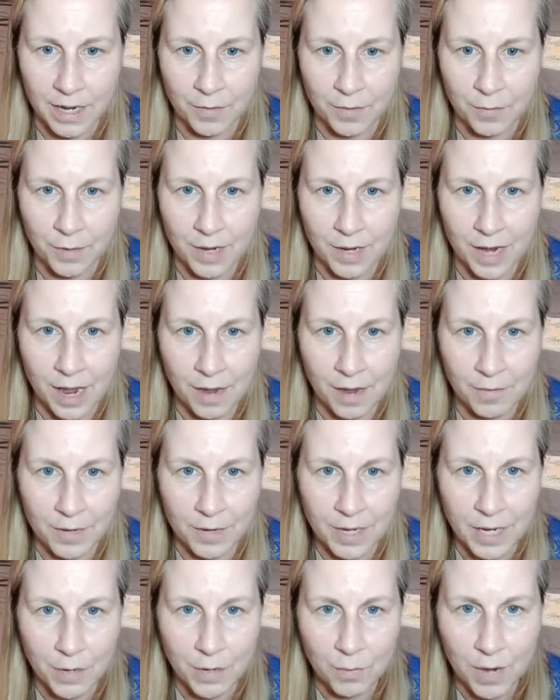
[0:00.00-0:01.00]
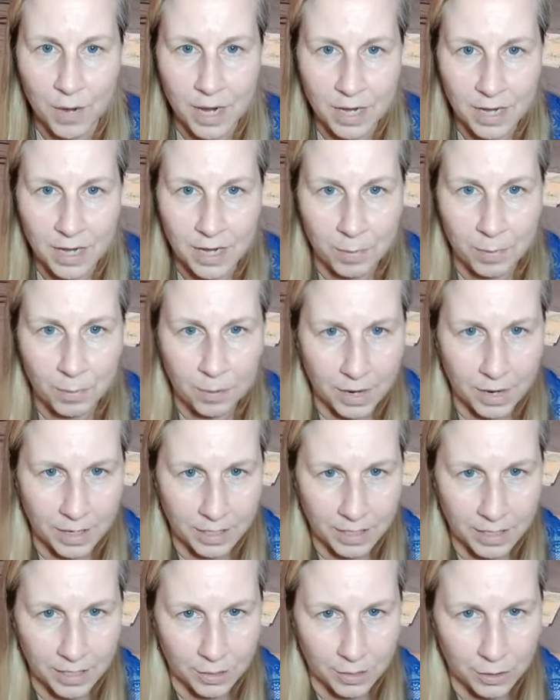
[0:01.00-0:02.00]
if we have any Reiki
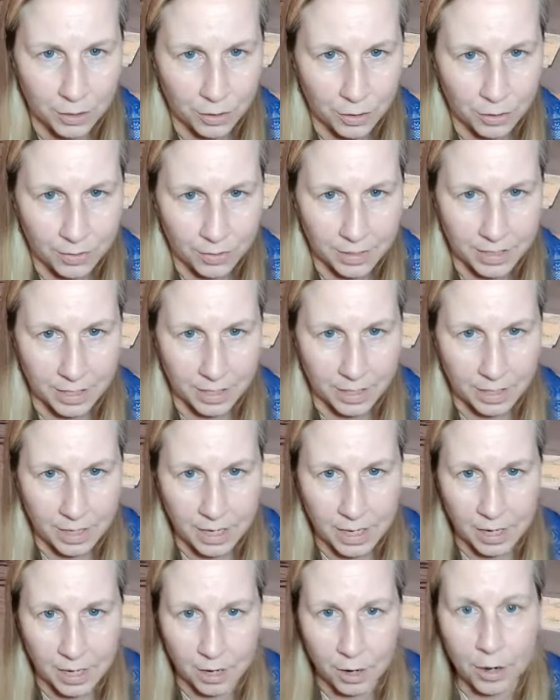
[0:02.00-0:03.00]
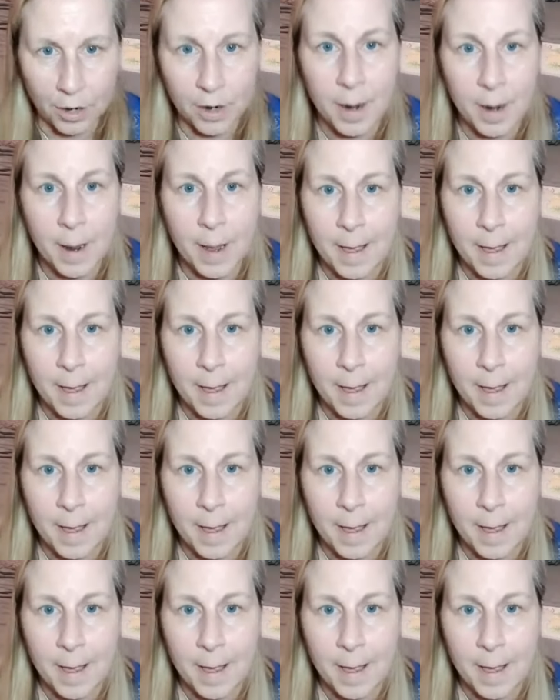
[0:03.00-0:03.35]
practitioners in here.